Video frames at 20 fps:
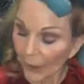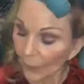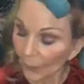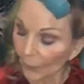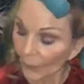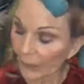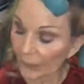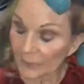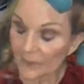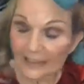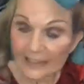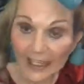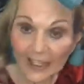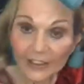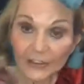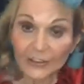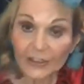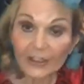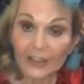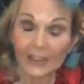When I'm
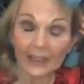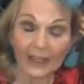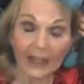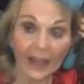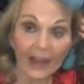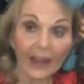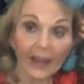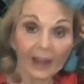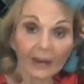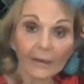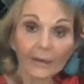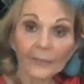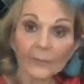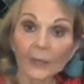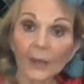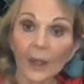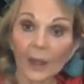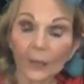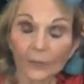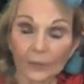sectioning hair,
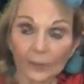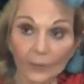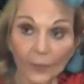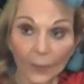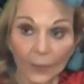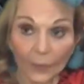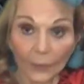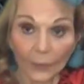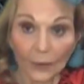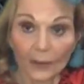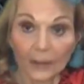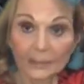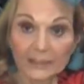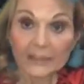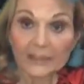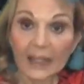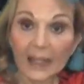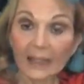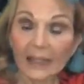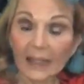for when I'm
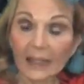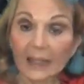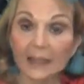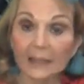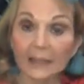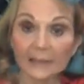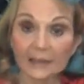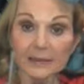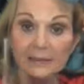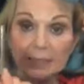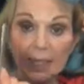setting it,